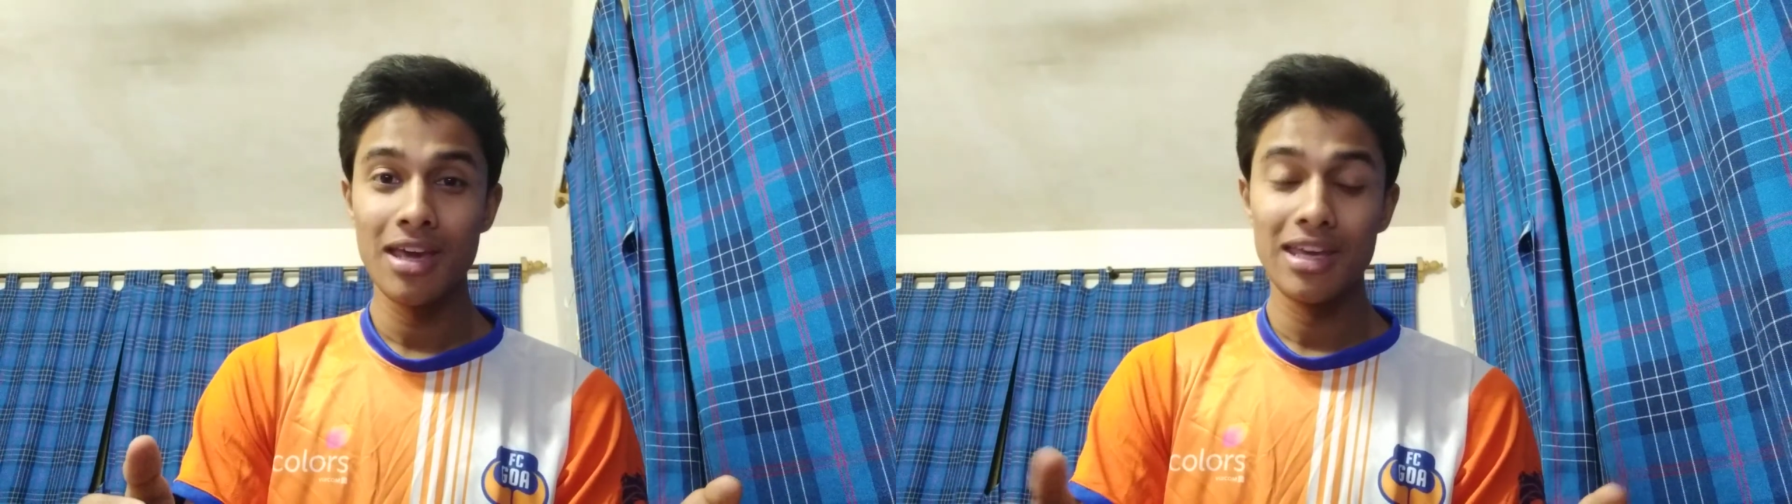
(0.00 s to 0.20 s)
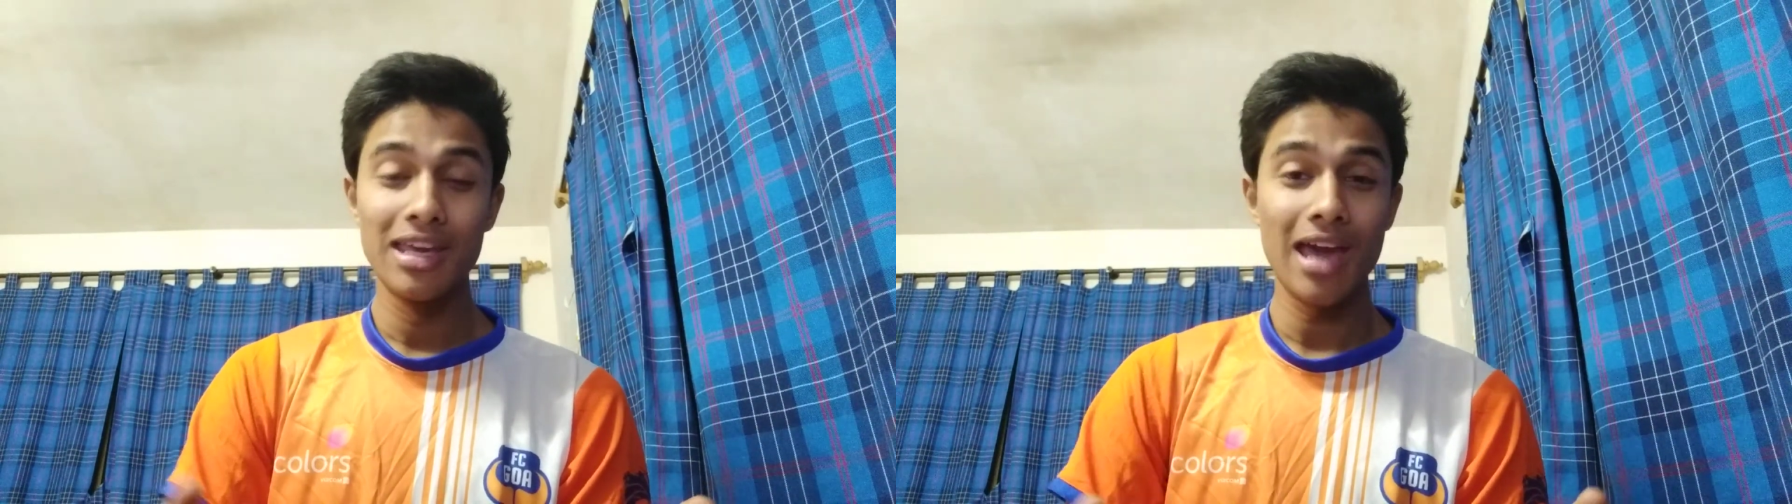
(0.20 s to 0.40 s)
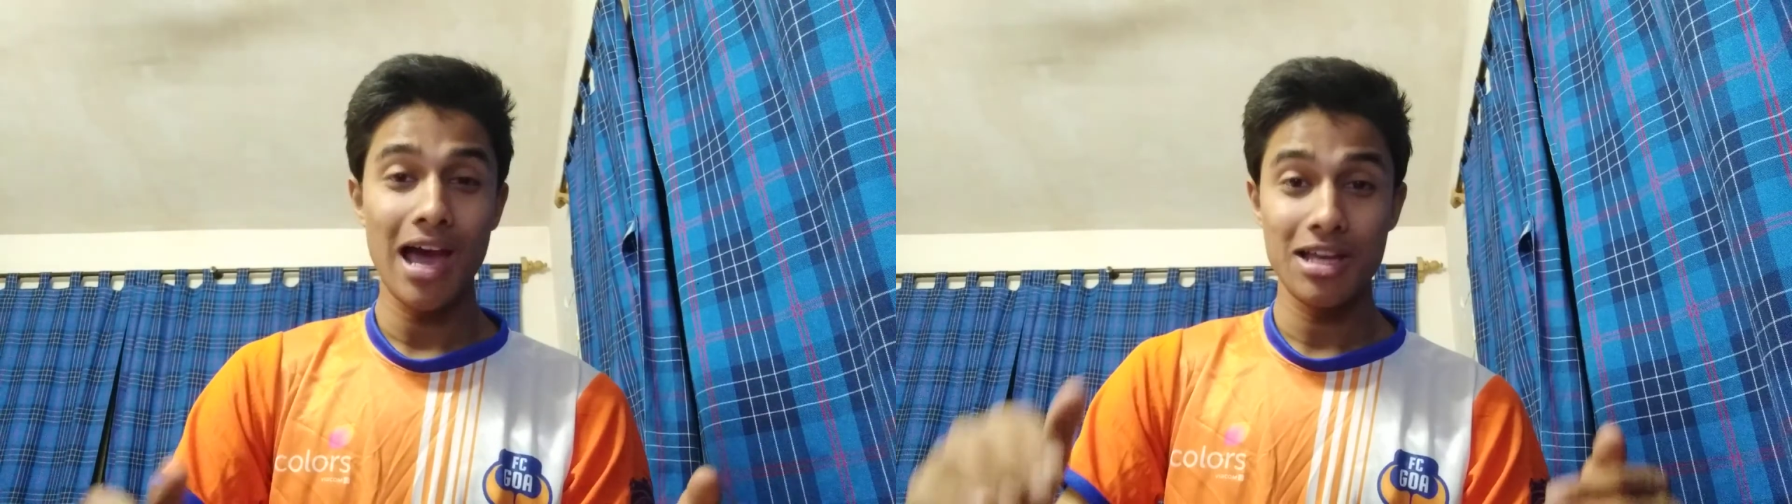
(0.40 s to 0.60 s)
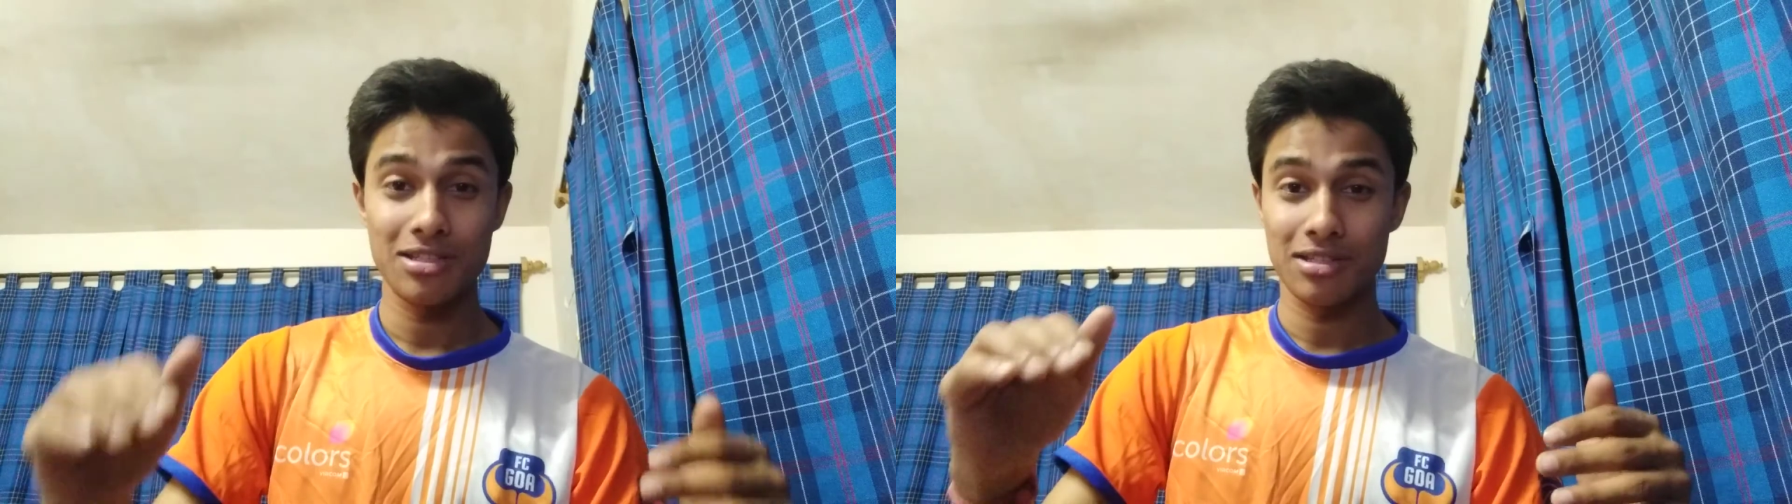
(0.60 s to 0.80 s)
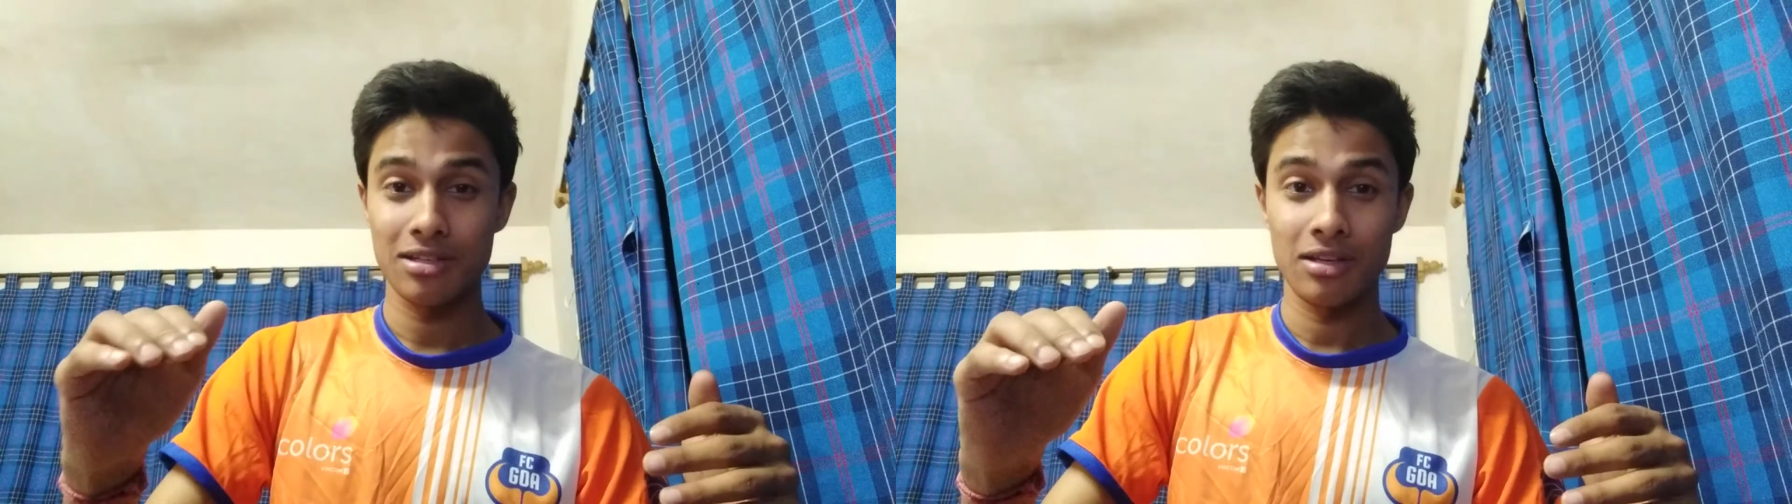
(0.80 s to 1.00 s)
He
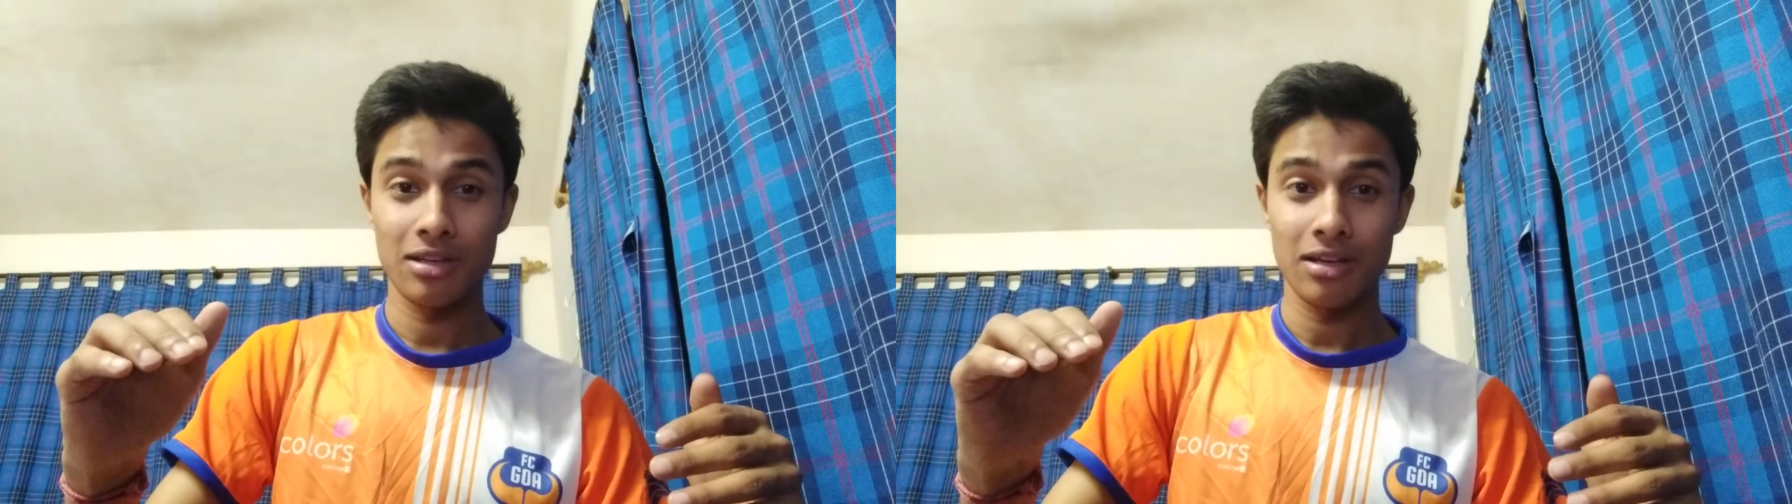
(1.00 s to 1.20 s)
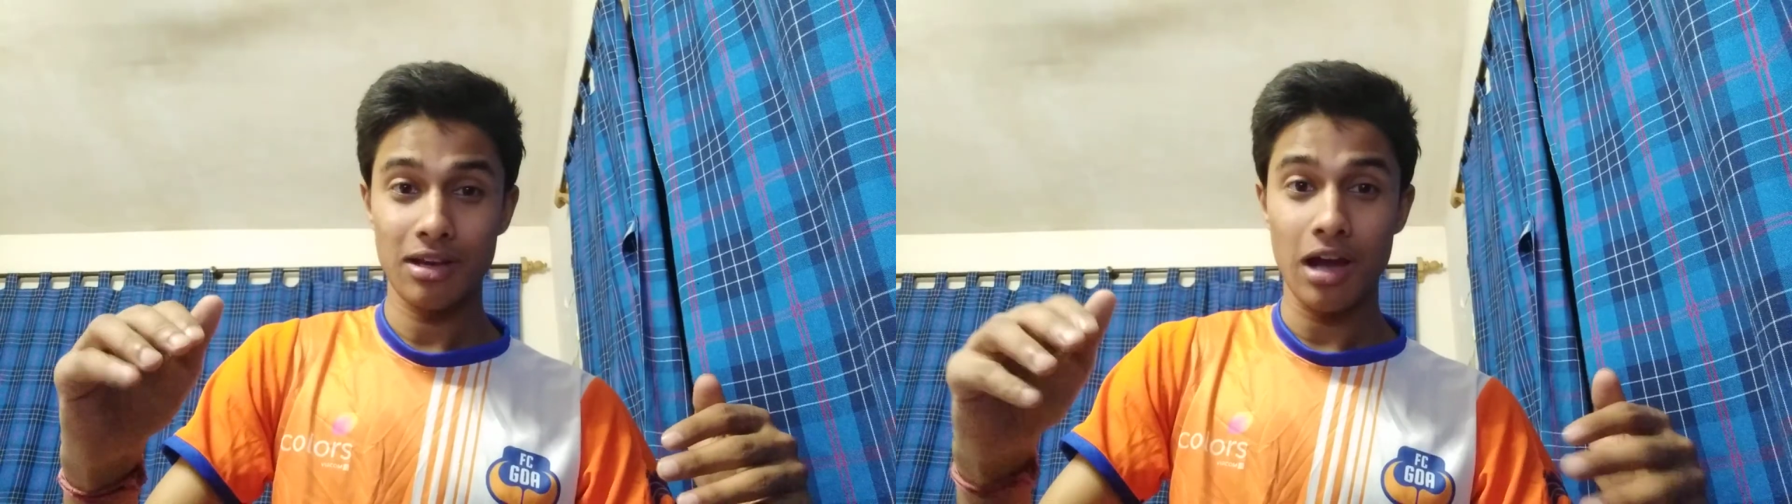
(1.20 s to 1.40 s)
has a